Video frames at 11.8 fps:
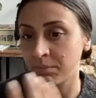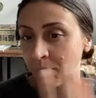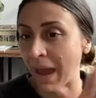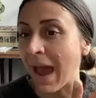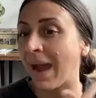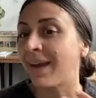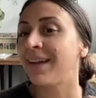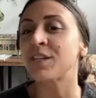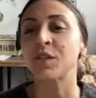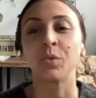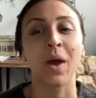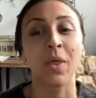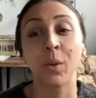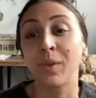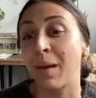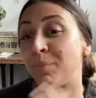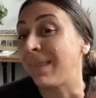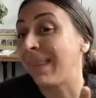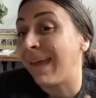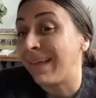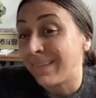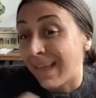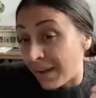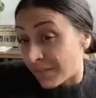package, and whether that be like
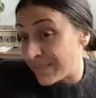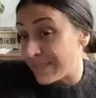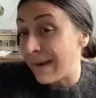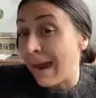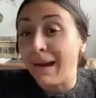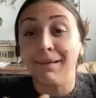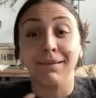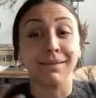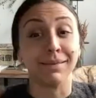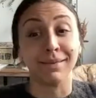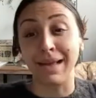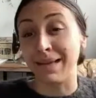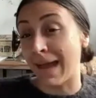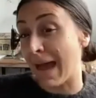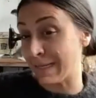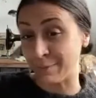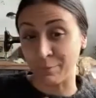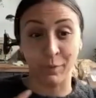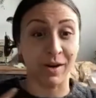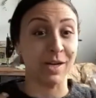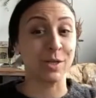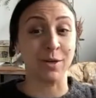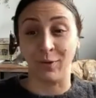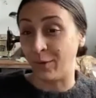lifestyle,
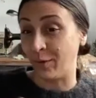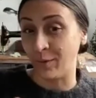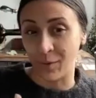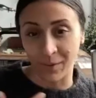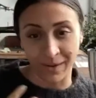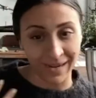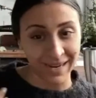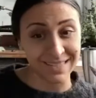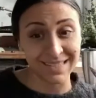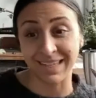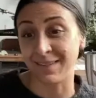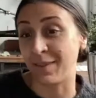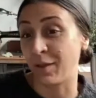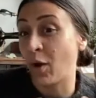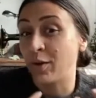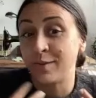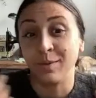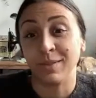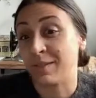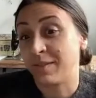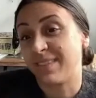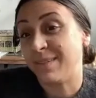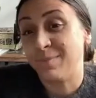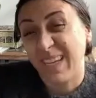aspirational oriented, it also
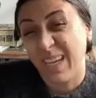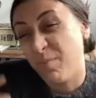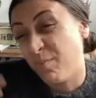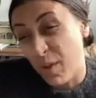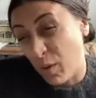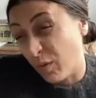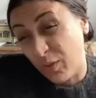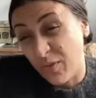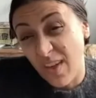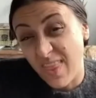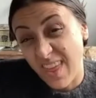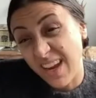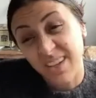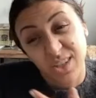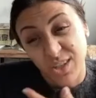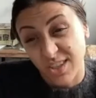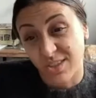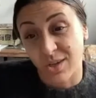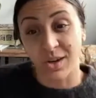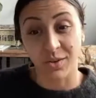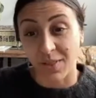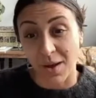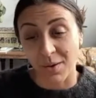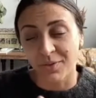seems like a beautiful, fun thing to just start a
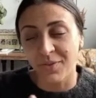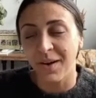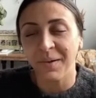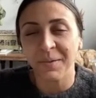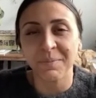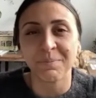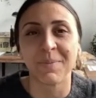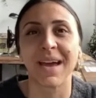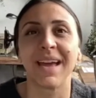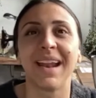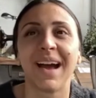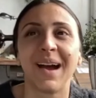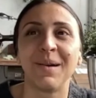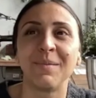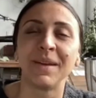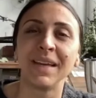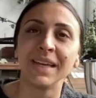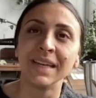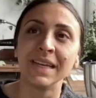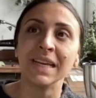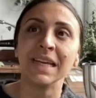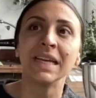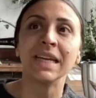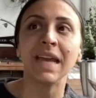flower farm. But
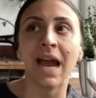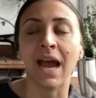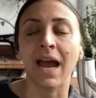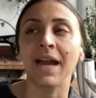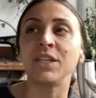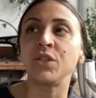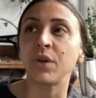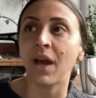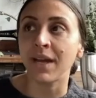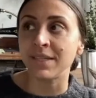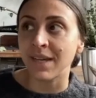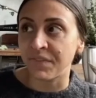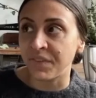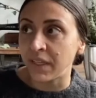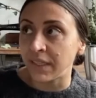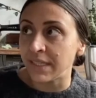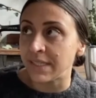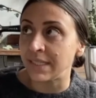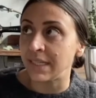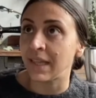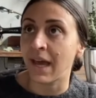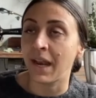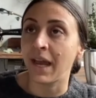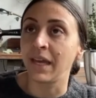yeah, I definitely see
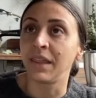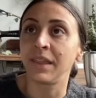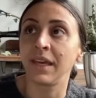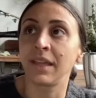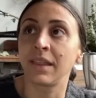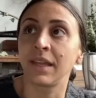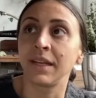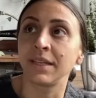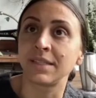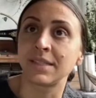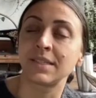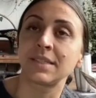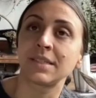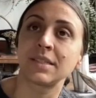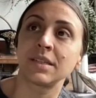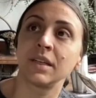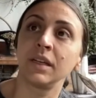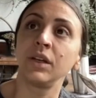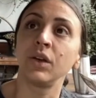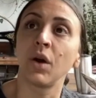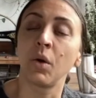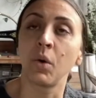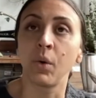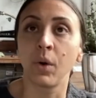that. I think that it's, you
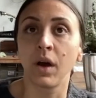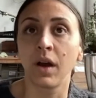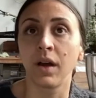know,